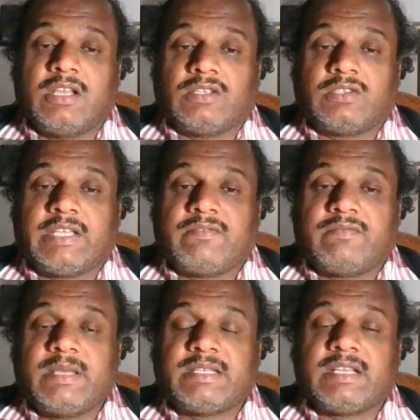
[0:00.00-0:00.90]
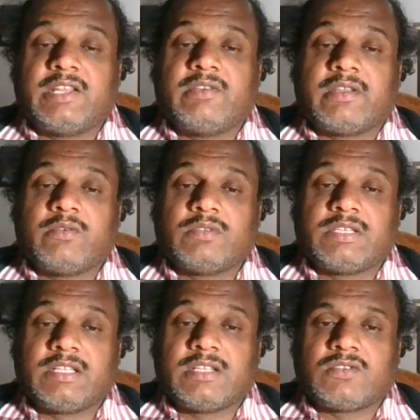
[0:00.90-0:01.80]
So if basically you are
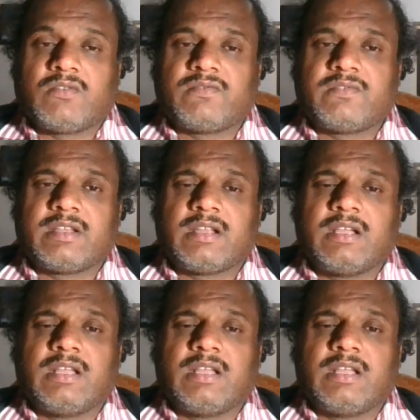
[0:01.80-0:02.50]
using the software,